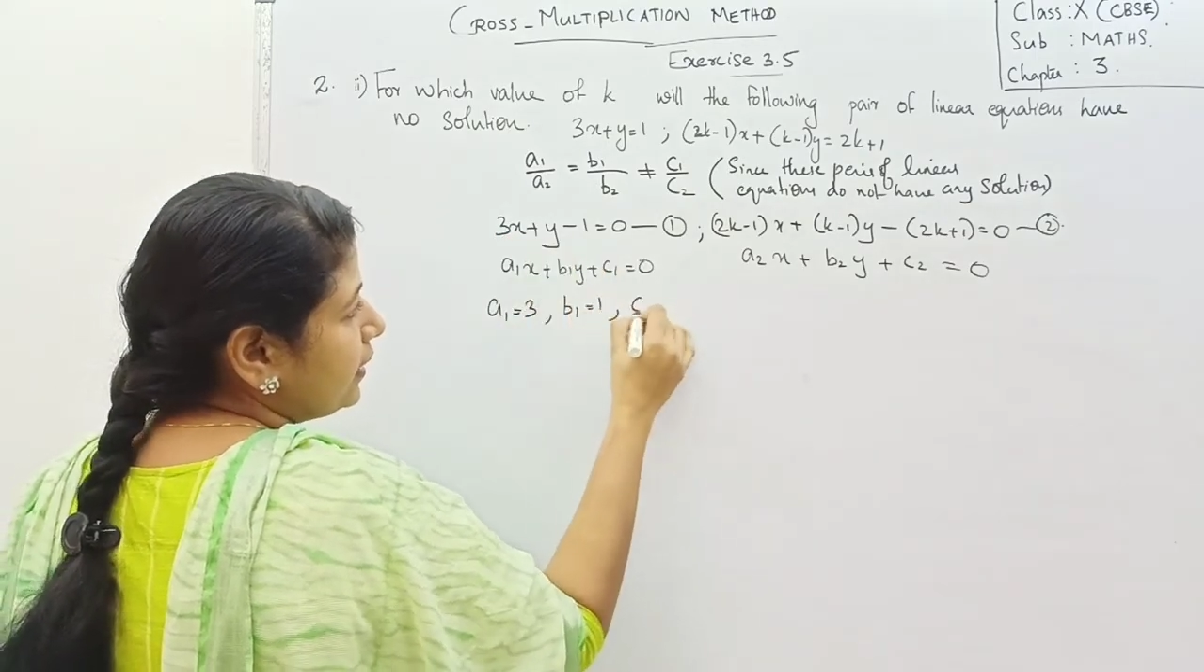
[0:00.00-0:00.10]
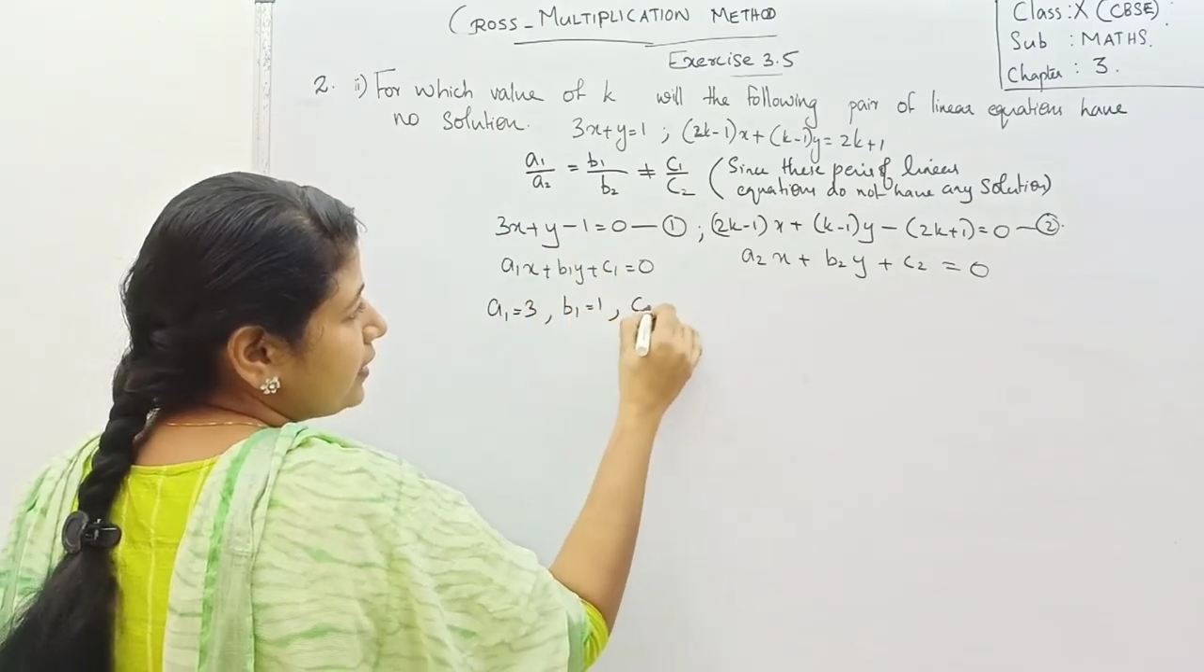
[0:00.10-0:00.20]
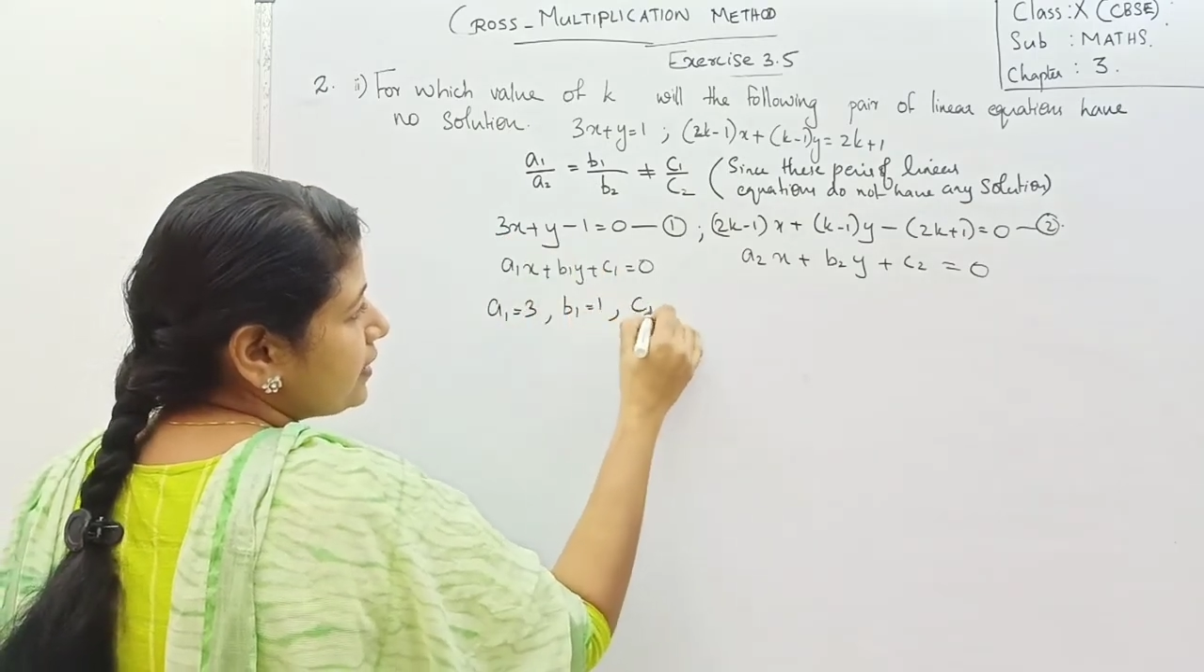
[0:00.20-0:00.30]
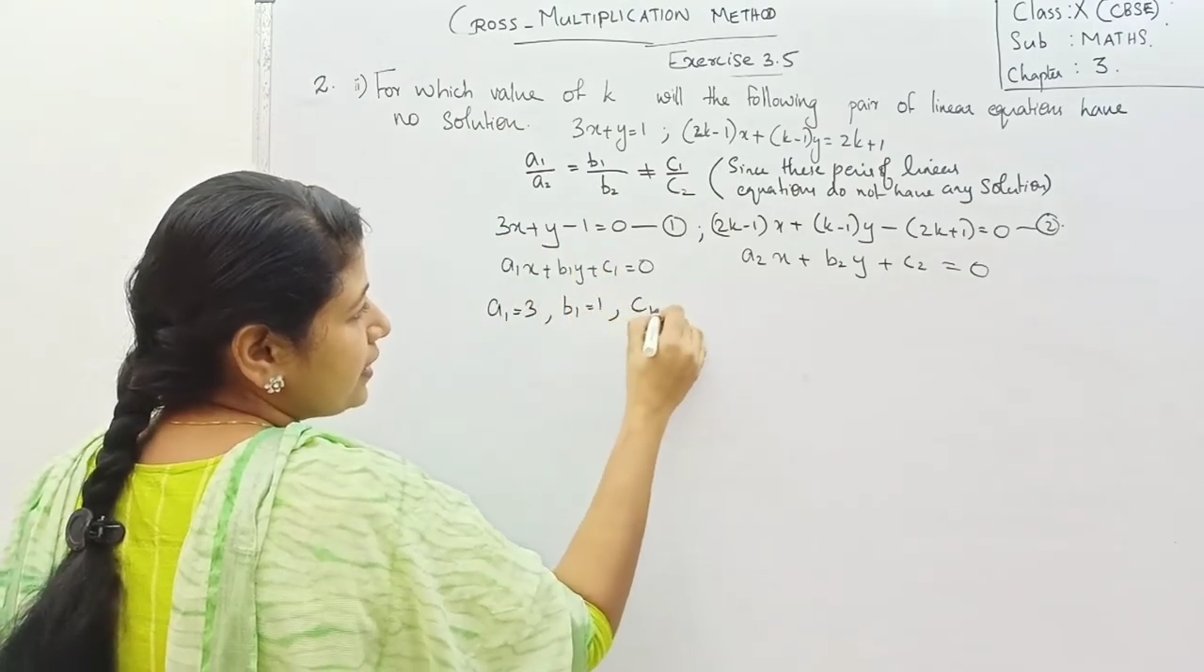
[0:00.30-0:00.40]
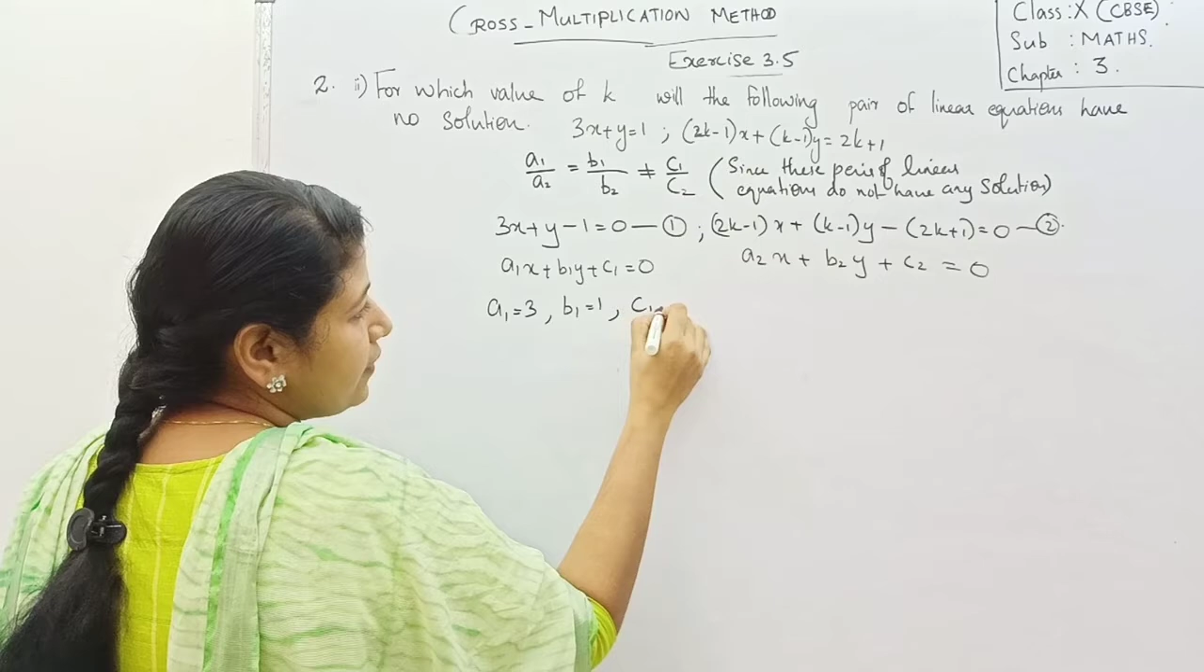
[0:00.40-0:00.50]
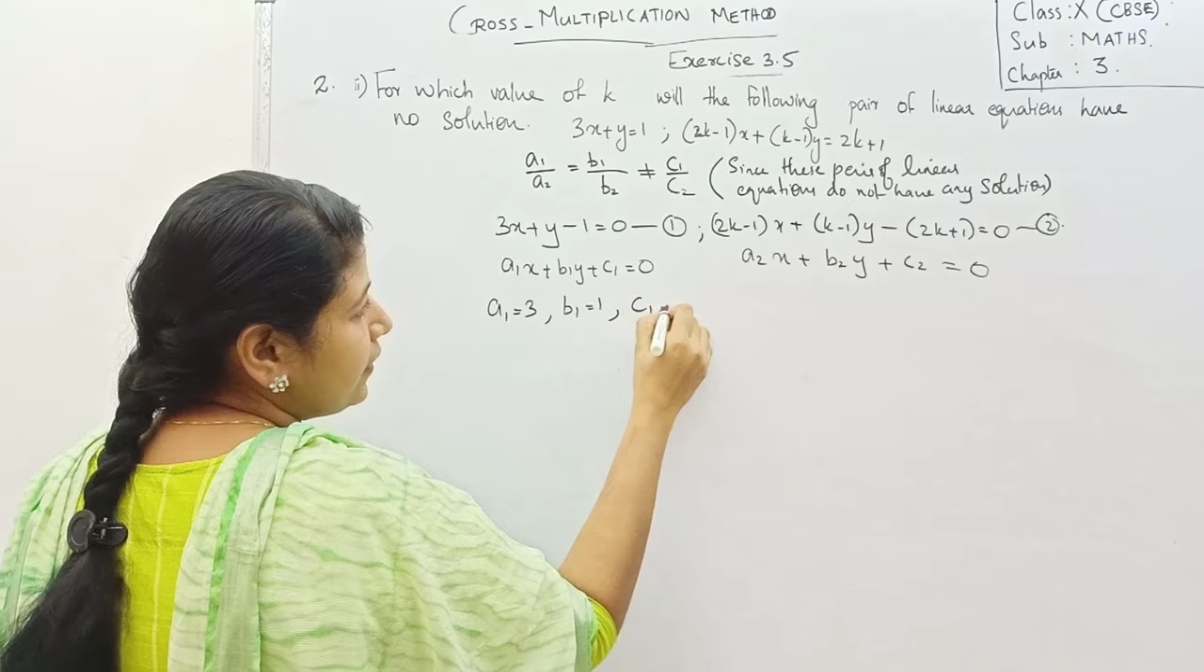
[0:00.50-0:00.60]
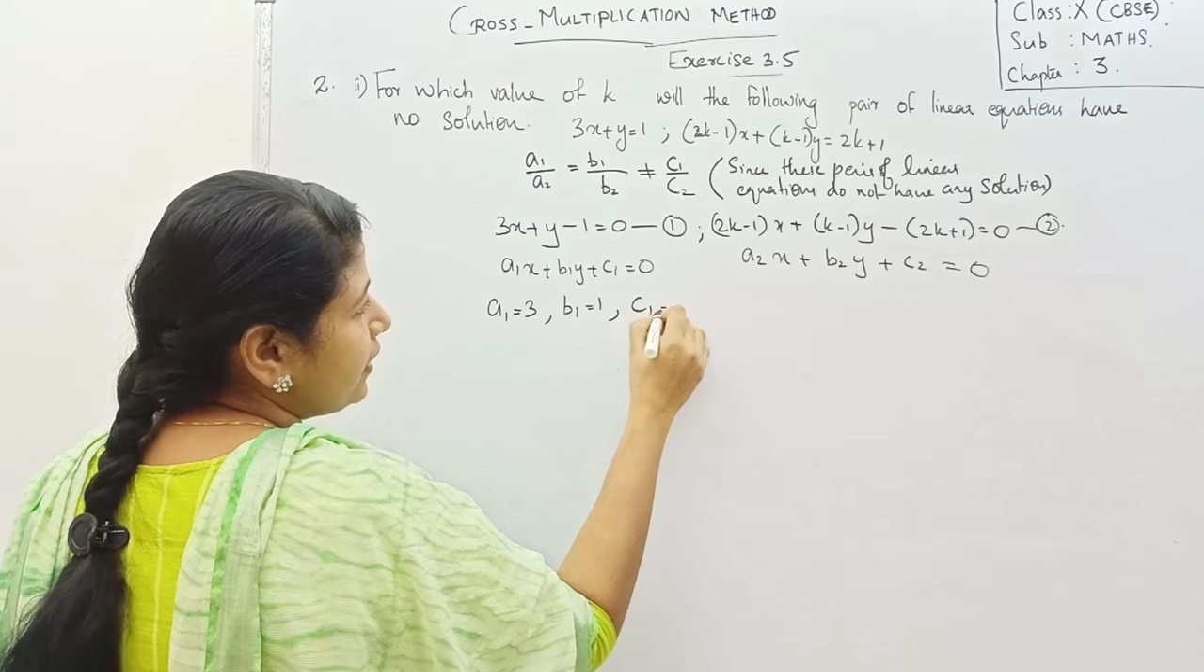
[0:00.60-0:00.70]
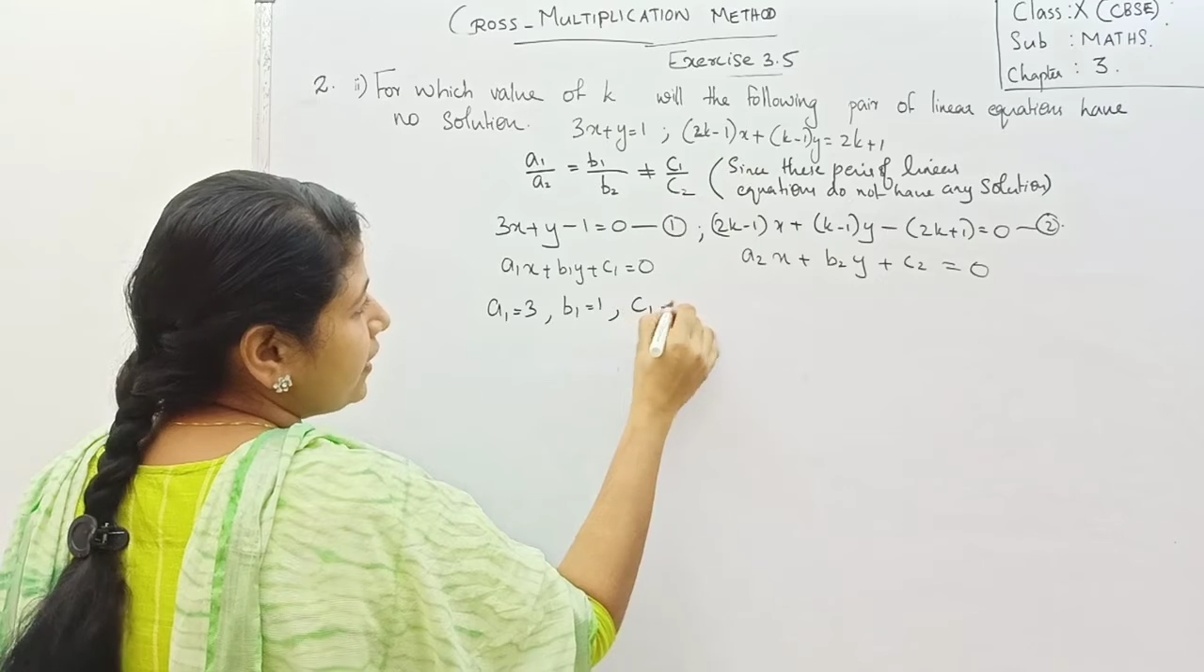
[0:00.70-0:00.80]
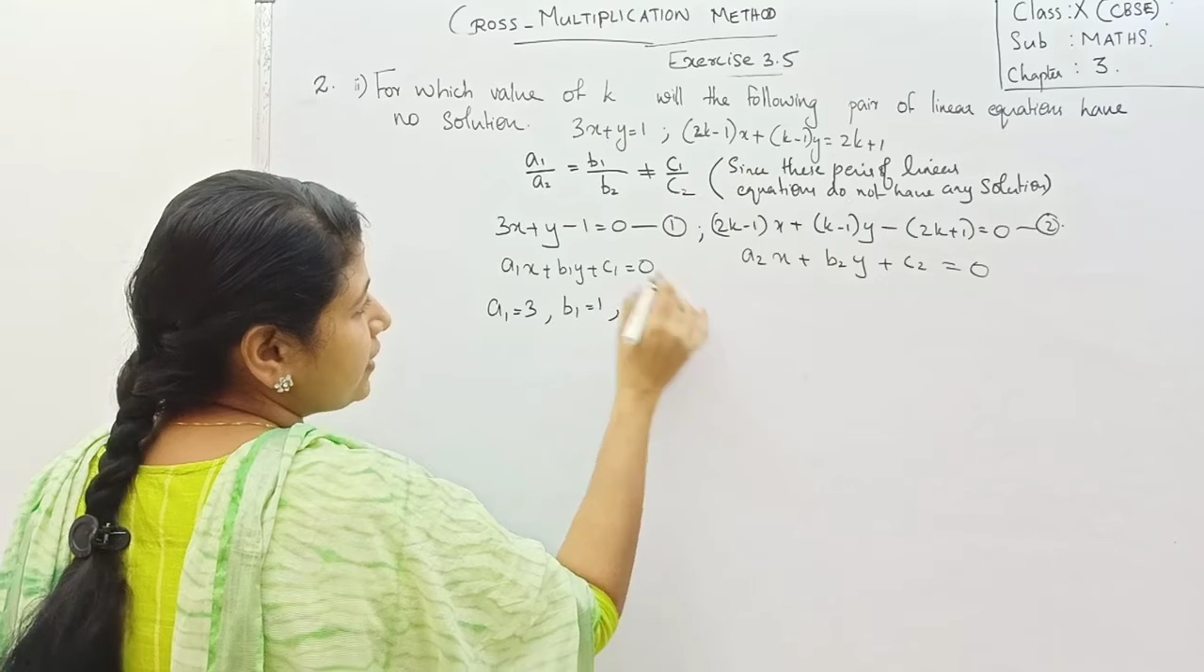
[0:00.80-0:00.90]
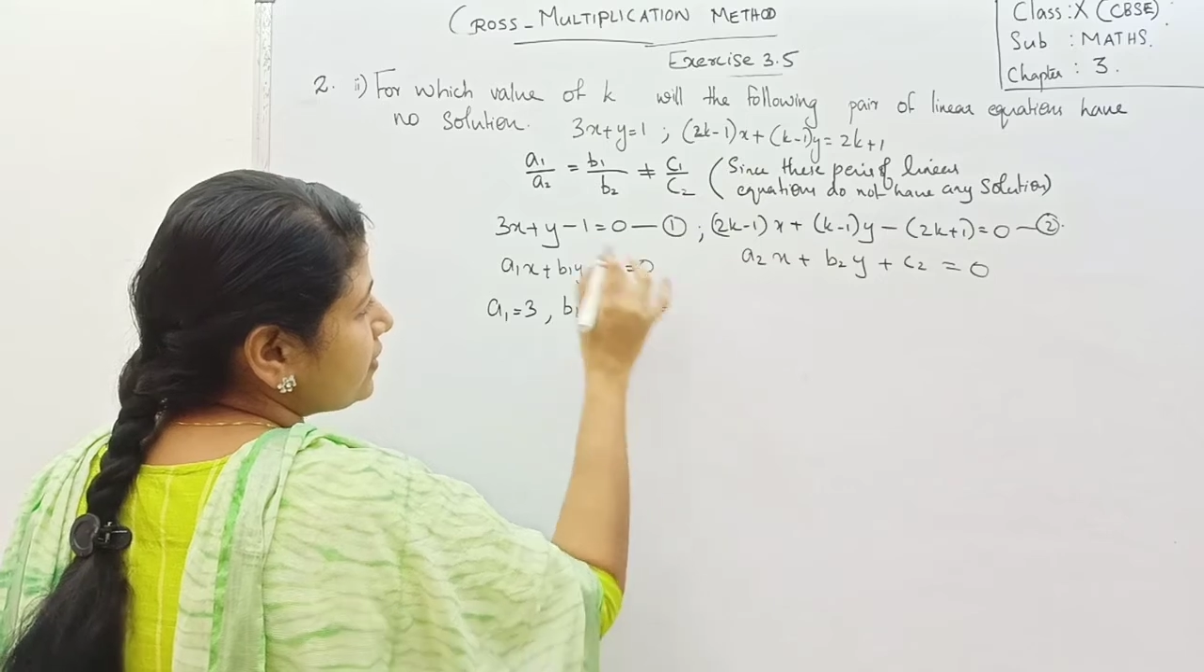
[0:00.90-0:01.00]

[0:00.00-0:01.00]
c1 is